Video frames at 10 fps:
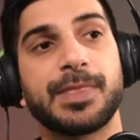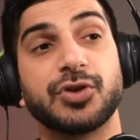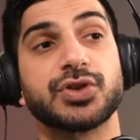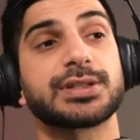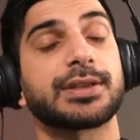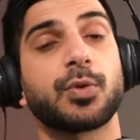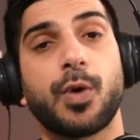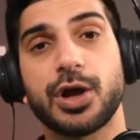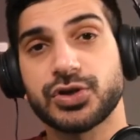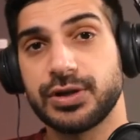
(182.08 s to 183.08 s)
just like the
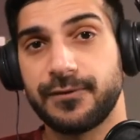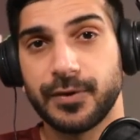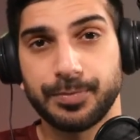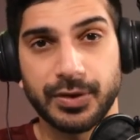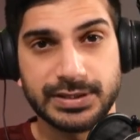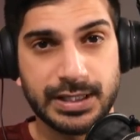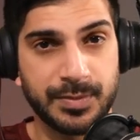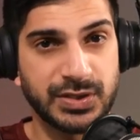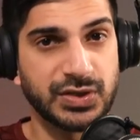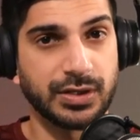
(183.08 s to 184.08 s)
Washington football team,
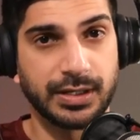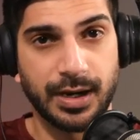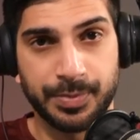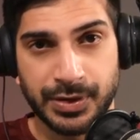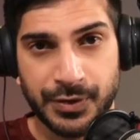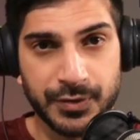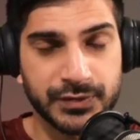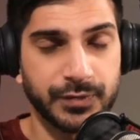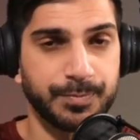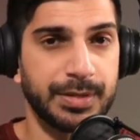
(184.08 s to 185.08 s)
it took a couple years
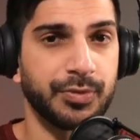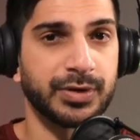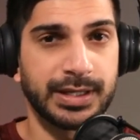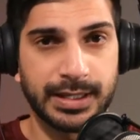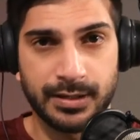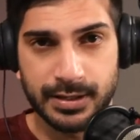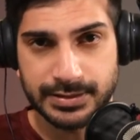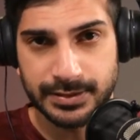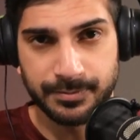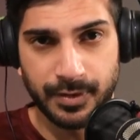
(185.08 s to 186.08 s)
for people to get onto the